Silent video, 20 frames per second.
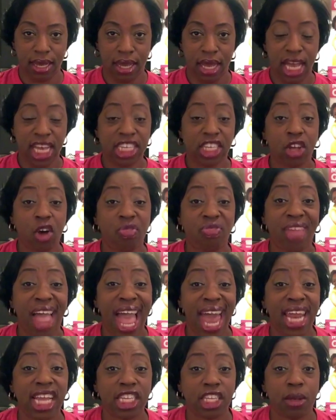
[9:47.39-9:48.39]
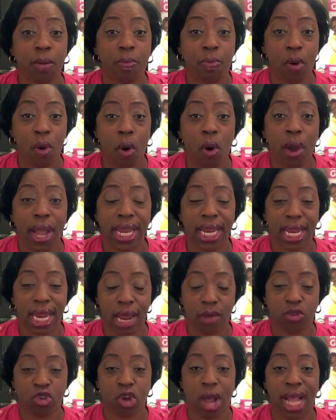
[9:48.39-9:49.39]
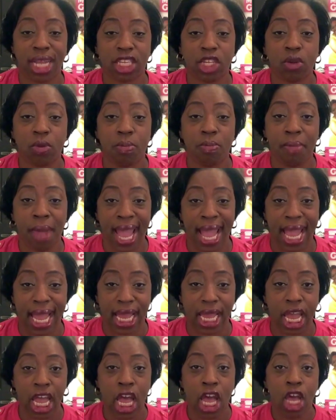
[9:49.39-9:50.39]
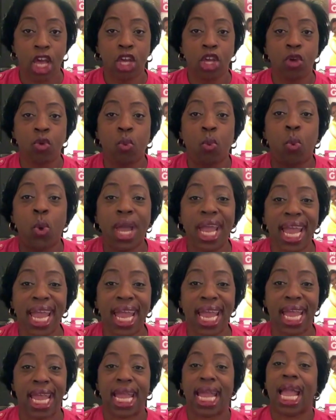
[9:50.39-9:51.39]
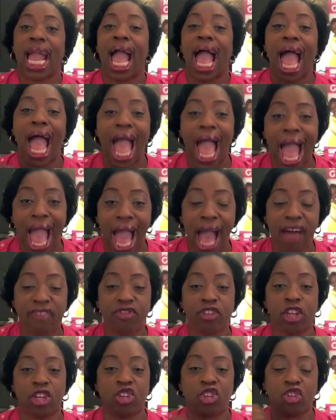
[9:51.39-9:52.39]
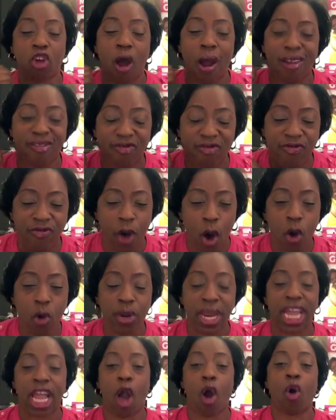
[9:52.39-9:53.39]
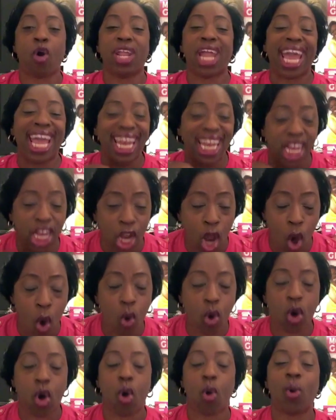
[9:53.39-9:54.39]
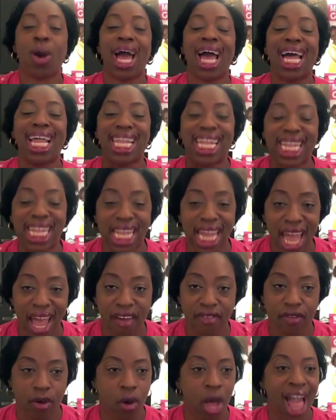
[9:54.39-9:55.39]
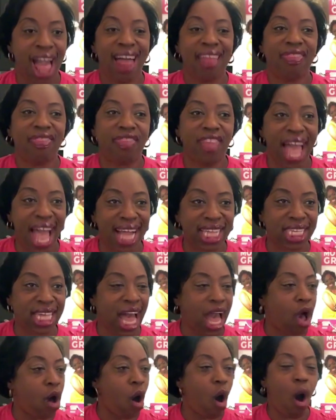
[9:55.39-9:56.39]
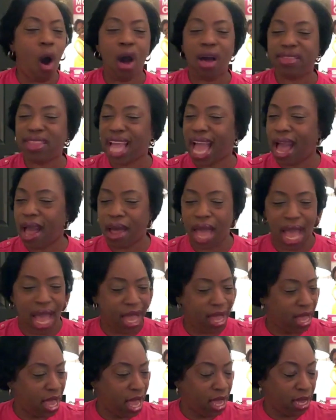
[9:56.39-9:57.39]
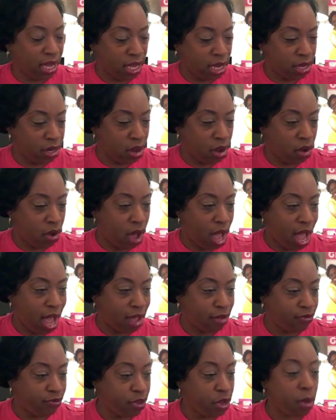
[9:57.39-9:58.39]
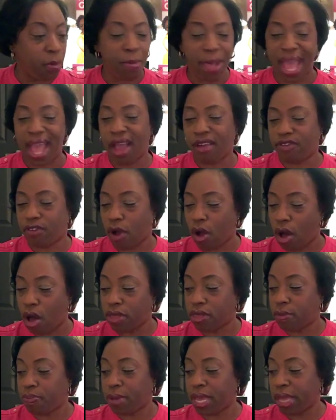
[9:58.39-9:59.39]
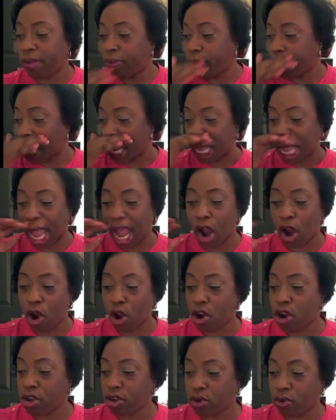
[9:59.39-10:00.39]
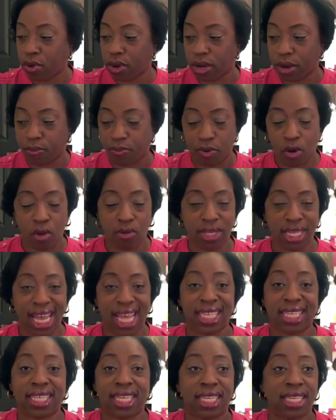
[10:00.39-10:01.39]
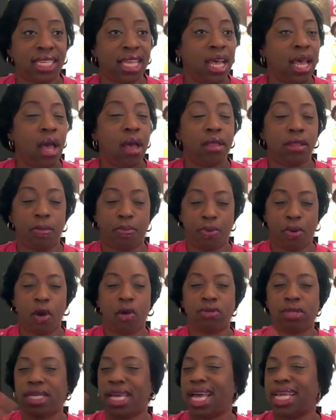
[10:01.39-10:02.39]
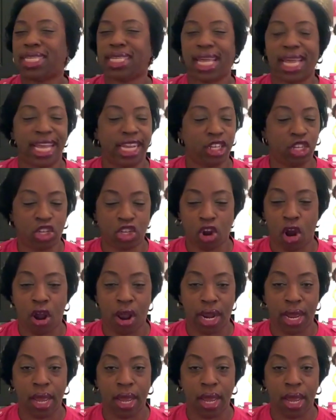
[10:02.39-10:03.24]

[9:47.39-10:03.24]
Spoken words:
So that is the point that I'm trying to make. We have to start voting on a local level. That's how all the I feel bad for all the people that got hurt during the protests in Charlotte.